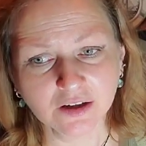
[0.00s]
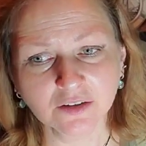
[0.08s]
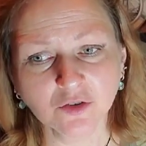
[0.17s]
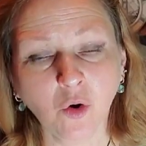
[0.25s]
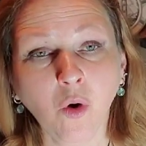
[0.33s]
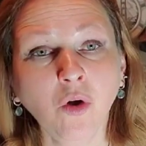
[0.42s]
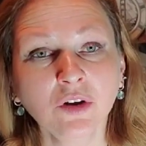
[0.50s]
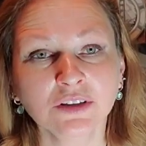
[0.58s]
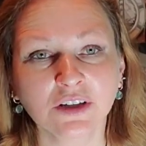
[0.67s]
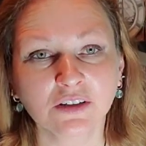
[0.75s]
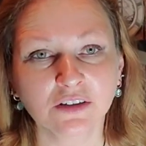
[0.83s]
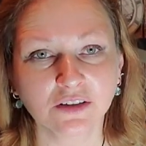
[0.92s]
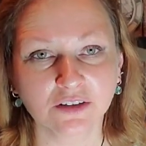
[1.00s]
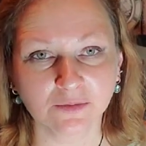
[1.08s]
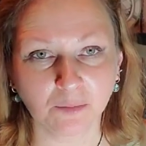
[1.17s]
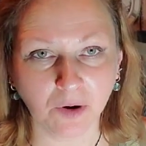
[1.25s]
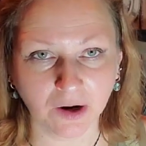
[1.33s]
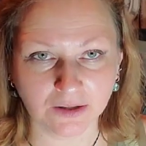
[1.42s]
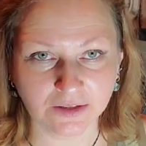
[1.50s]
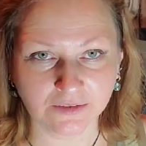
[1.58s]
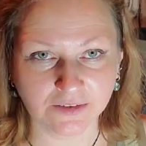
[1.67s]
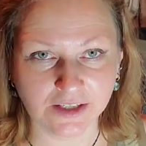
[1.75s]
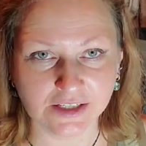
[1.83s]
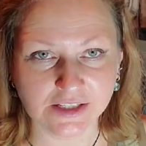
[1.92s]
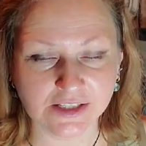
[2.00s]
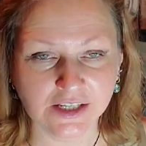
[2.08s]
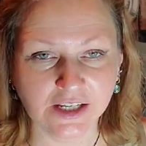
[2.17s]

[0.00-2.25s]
cold part of this